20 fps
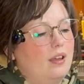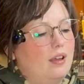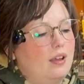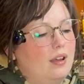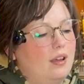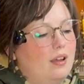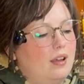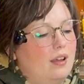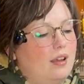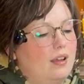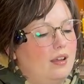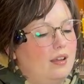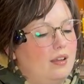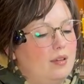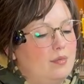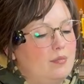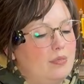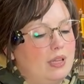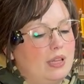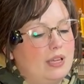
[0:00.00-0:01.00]

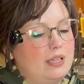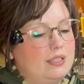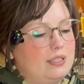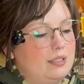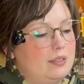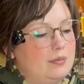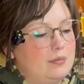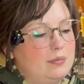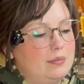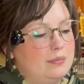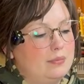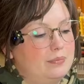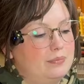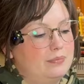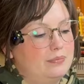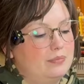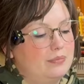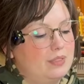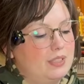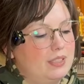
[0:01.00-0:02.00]
Bless him.
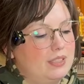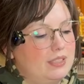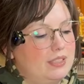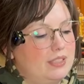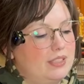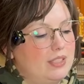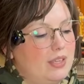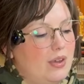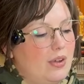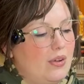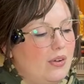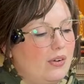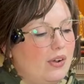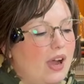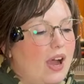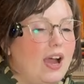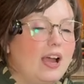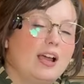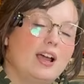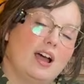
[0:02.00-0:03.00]
So
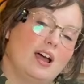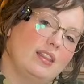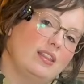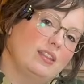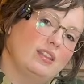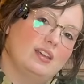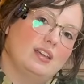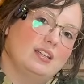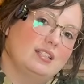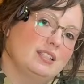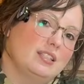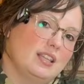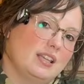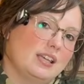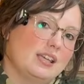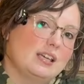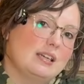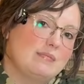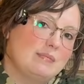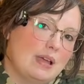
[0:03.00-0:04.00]
I got this
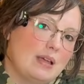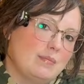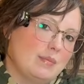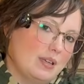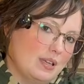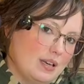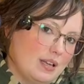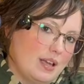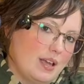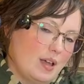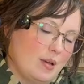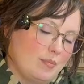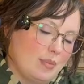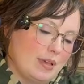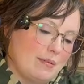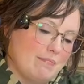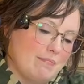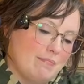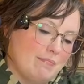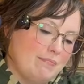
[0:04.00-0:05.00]
thinking maybe it'll help
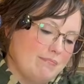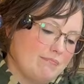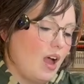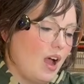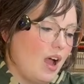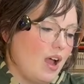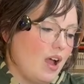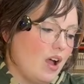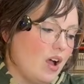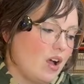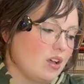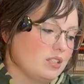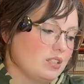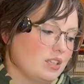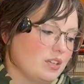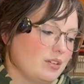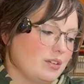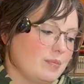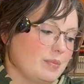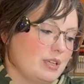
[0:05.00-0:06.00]
him. I
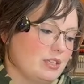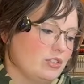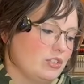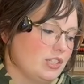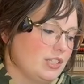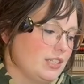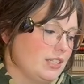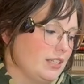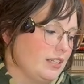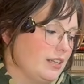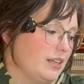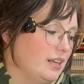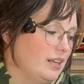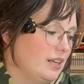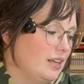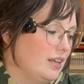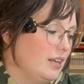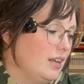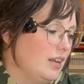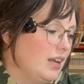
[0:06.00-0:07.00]
also am interested in
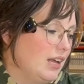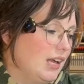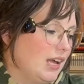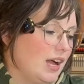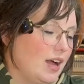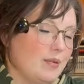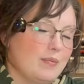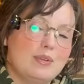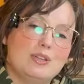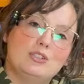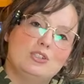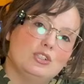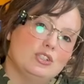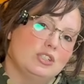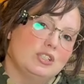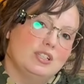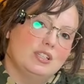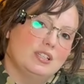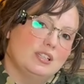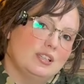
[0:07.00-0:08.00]
it. I'm
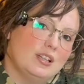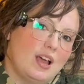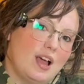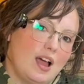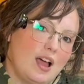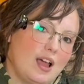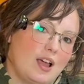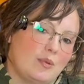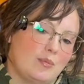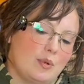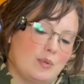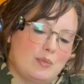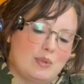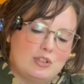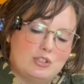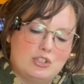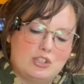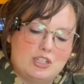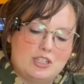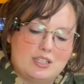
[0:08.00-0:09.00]
interested in the hype. I'm
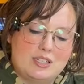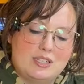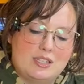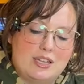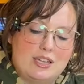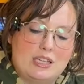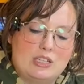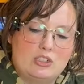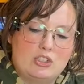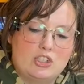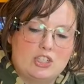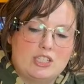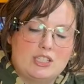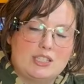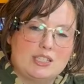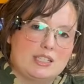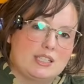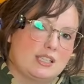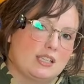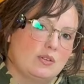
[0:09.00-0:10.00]

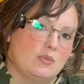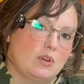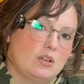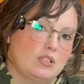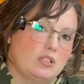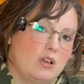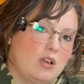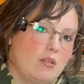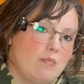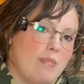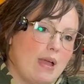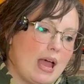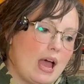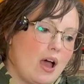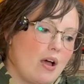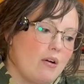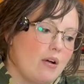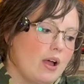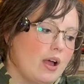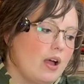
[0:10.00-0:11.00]
interested to see what it's all
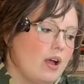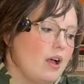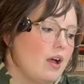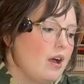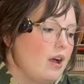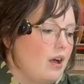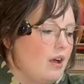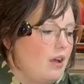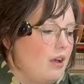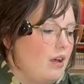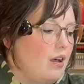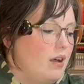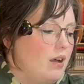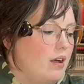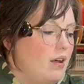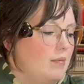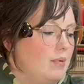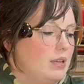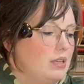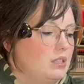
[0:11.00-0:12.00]
about.
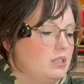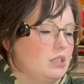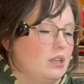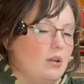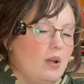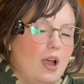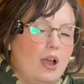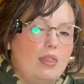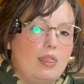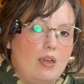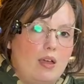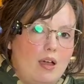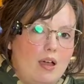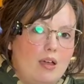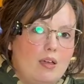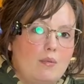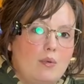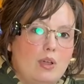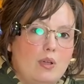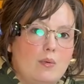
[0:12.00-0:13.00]
And so I
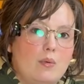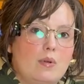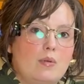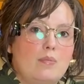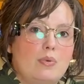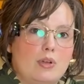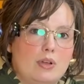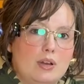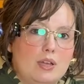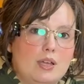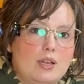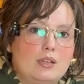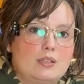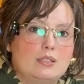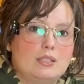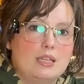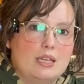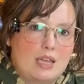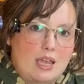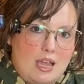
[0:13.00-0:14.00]
thought we would put
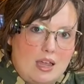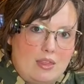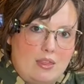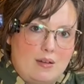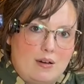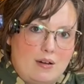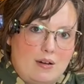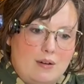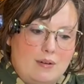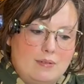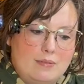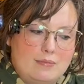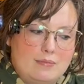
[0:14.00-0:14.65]
it together.